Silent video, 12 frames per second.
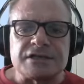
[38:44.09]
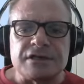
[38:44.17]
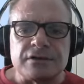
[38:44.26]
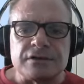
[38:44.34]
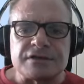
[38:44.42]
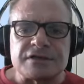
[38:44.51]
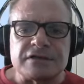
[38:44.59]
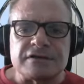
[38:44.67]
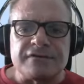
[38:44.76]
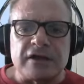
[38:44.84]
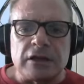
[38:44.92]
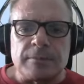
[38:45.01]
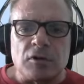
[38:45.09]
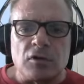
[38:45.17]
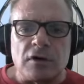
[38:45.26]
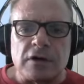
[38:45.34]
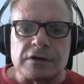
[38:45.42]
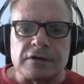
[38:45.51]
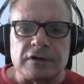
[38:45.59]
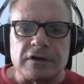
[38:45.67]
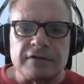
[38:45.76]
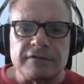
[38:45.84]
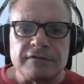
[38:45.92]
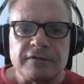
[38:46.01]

years to develop wholehearted love,